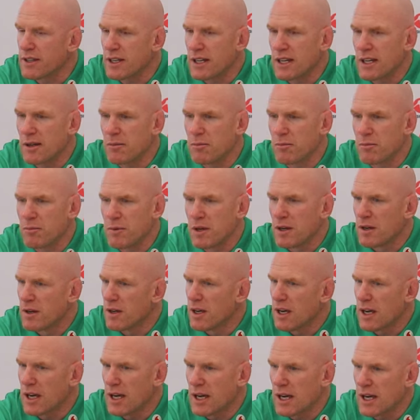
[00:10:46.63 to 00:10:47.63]
team,
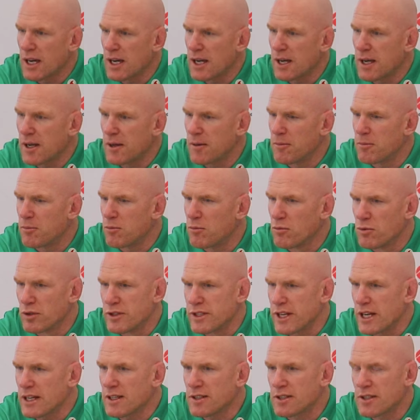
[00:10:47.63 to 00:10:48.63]

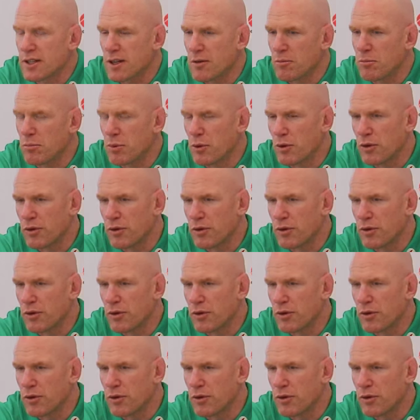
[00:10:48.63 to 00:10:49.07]
was excellent.